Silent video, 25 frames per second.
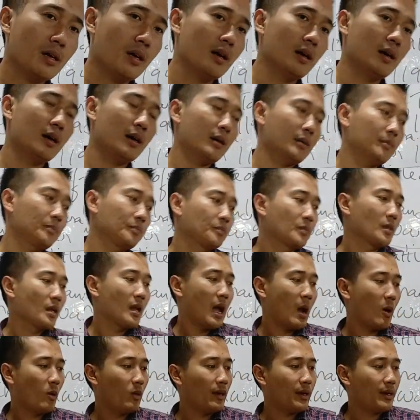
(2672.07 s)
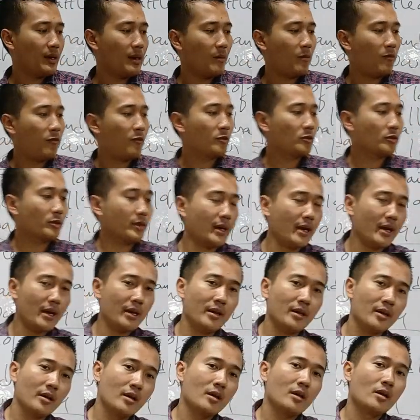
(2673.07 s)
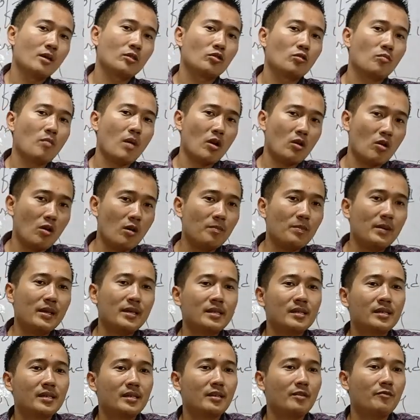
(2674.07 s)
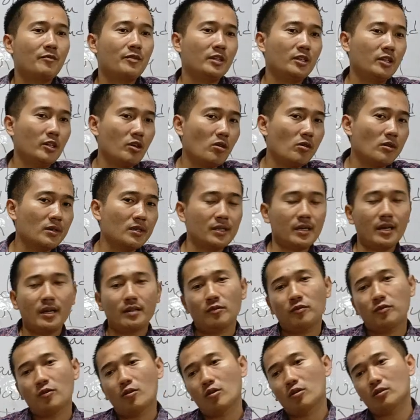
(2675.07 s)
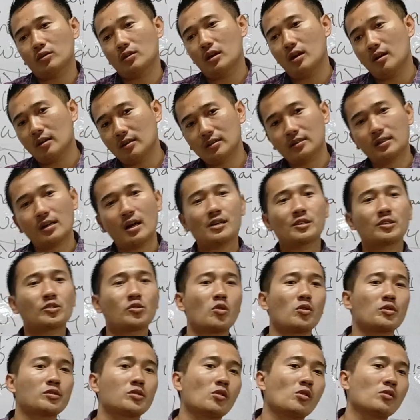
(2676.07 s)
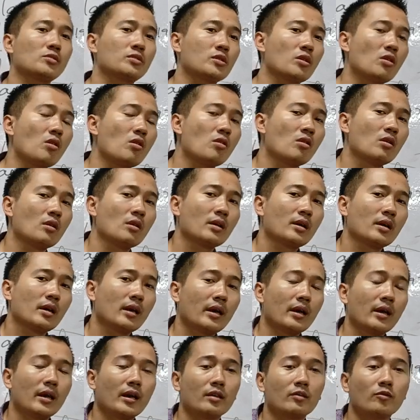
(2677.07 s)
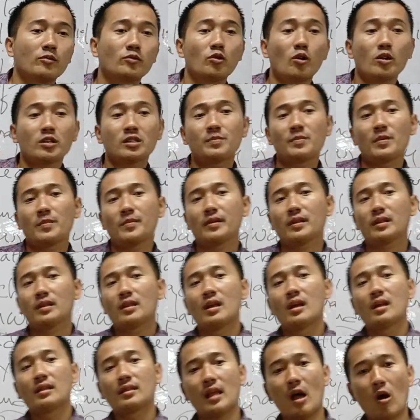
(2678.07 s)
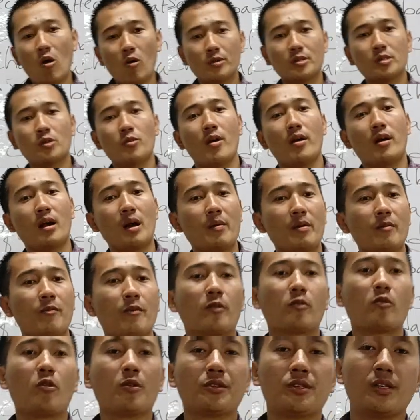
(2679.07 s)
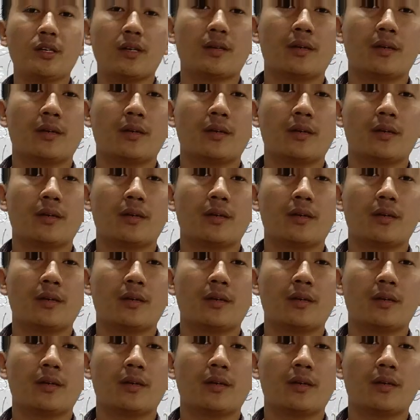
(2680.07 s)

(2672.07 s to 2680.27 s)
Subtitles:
I will end up for today. Tomorrow, please see the videos, and for crash course also. And those people, now also you are coming for coaching.